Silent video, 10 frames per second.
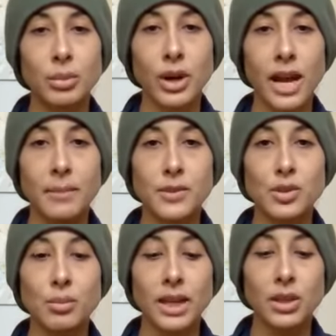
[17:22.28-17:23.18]

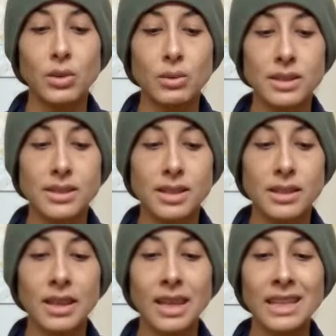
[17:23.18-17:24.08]
Perhaps you might notice
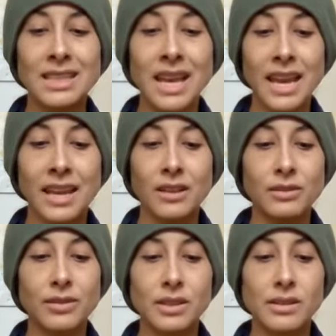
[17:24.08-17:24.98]
that the
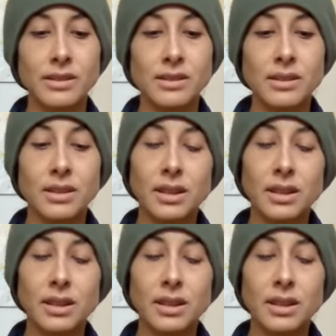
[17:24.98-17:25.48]
inhale feels